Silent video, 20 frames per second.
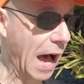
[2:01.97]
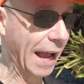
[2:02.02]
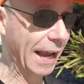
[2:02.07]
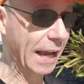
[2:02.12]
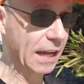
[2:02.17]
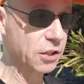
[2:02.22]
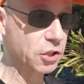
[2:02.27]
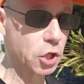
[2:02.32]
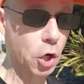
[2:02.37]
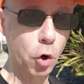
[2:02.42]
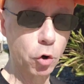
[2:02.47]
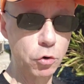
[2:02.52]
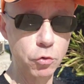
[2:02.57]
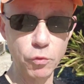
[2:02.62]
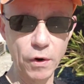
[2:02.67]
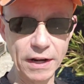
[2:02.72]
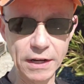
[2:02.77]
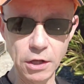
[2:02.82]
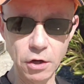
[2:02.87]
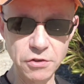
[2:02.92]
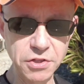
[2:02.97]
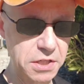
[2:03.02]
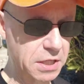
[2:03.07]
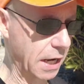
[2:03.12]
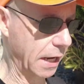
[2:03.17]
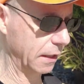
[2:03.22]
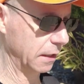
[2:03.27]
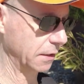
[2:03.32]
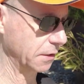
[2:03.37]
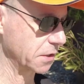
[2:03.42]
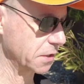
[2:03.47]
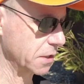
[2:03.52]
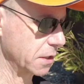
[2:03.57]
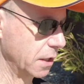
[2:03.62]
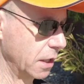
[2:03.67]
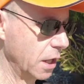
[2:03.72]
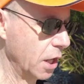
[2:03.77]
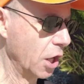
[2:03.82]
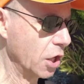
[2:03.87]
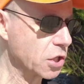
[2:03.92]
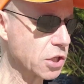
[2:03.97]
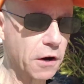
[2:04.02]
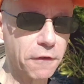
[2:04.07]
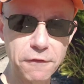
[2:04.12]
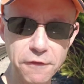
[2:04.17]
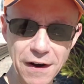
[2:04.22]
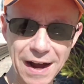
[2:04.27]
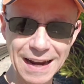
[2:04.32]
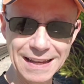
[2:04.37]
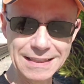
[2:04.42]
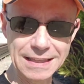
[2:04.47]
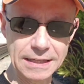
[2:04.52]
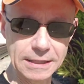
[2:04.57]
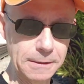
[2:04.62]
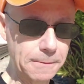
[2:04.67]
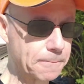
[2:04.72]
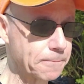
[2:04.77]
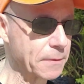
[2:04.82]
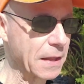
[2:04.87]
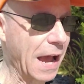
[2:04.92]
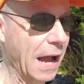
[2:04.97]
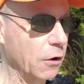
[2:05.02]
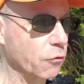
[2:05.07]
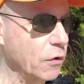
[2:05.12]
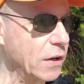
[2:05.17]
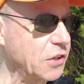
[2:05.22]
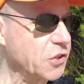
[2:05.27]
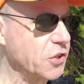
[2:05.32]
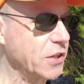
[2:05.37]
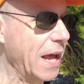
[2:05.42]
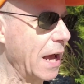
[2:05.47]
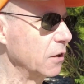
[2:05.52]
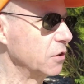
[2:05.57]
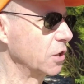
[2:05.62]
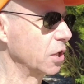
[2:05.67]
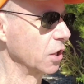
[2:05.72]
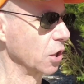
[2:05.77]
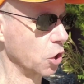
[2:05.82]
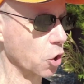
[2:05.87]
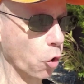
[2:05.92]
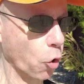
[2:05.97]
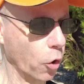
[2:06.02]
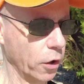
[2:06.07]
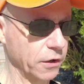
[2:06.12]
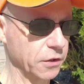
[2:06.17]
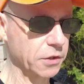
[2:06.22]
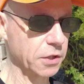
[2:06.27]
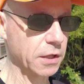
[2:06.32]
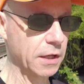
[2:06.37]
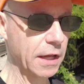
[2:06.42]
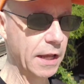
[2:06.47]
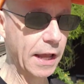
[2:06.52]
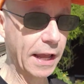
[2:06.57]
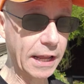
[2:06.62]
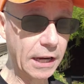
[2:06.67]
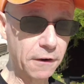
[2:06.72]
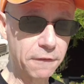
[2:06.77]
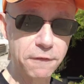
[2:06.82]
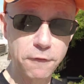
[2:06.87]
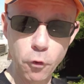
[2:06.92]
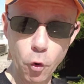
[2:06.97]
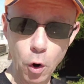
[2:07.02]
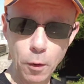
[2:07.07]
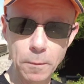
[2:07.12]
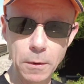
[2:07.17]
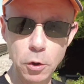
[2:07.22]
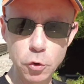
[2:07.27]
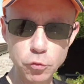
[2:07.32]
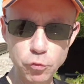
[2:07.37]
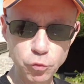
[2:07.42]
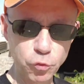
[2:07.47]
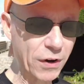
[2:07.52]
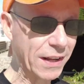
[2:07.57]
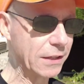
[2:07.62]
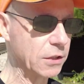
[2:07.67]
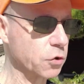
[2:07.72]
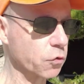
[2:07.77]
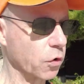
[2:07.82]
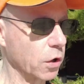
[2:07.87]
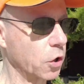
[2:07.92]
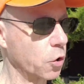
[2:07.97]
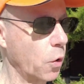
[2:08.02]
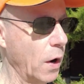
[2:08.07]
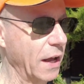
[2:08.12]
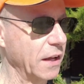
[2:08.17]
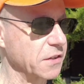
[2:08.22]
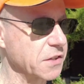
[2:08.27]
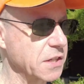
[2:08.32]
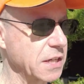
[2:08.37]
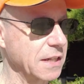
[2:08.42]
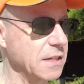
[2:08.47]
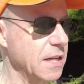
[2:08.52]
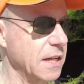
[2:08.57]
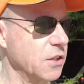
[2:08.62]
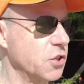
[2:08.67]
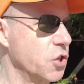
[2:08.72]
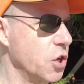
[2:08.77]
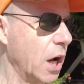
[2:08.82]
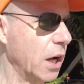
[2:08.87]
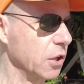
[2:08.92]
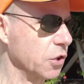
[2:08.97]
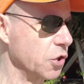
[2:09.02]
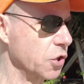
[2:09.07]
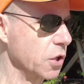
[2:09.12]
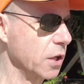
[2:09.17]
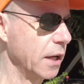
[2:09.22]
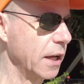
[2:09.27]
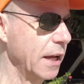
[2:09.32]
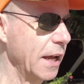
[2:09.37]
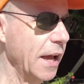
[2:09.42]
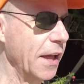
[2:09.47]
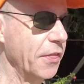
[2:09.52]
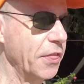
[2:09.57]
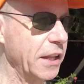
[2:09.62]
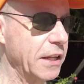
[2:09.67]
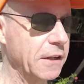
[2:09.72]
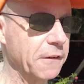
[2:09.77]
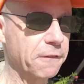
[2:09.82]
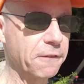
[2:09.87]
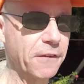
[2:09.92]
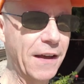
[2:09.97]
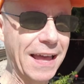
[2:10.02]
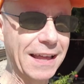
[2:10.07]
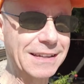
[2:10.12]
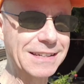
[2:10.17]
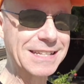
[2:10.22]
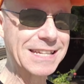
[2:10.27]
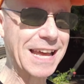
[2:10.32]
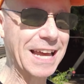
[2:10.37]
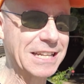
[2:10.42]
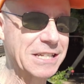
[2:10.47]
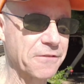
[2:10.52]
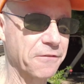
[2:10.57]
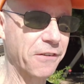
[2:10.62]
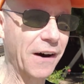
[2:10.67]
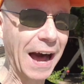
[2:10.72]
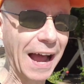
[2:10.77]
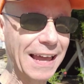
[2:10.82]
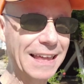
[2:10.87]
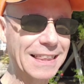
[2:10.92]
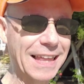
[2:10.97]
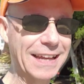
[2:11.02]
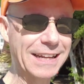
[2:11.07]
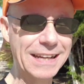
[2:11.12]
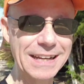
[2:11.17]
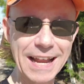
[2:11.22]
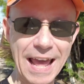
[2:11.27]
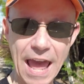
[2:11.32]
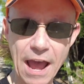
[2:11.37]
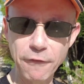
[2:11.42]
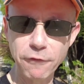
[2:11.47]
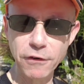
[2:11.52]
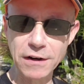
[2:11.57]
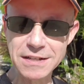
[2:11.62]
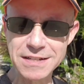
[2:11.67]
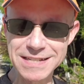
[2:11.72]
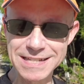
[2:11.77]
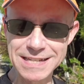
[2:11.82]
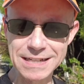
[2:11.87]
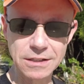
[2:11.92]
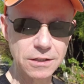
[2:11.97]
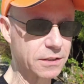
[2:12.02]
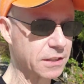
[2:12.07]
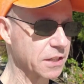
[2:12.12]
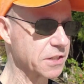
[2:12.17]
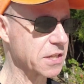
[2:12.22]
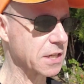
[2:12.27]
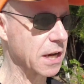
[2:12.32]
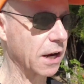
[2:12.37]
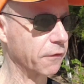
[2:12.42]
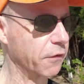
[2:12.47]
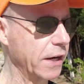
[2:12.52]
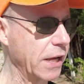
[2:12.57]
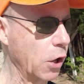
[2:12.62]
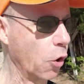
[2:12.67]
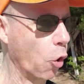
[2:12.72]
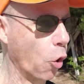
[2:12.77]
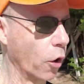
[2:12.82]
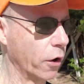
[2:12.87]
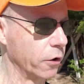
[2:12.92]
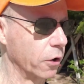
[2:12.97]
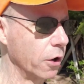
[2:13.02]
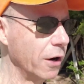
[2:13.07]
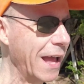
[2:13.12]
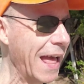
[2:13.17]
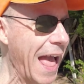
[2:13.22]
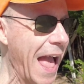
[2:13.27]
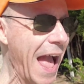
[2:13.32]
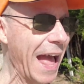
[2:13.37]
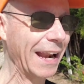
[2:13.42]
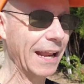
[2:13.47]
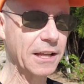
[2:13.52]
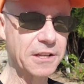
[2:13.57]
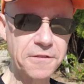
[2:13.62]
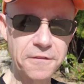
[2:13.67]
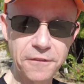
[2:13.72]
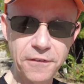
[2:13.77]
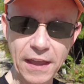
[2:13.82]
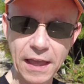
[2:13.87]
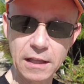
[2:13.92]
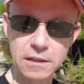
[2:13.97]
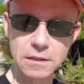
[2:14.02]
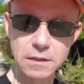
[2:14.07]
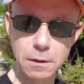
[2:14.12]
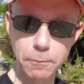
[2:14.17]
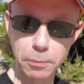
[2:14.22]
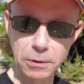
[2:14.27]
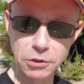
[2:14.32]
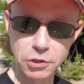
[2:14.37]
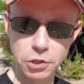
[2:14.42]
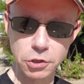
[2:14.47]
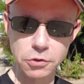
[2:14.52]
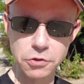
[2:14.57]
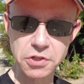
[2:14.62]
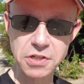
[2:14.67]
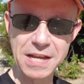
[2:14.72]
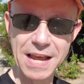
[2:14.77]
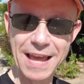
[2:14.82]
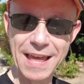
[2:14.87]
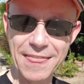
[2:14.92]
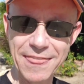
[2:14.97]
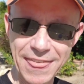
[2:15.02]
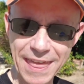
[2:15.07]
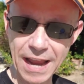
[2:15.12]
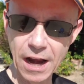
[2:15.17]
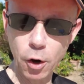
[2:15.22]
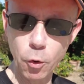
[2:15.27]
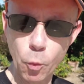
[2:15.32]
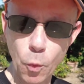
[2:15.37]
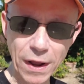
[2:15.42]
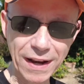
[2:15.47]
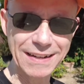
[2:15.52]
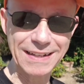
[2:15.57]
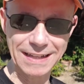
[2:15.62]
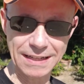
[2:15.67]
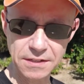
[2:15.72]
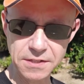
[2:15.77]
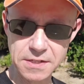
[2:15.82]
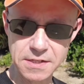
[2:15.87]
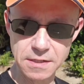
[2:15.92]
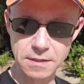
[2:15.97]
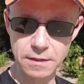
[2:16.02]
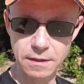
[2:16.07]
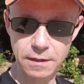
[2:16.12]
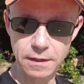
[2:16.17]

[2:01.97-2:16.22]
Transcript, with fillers: I got total radio silence. So finally, I reached out to the court in a formal written request. I said, Judge, the defense has violated every single discovery order and has failed to produce their witness,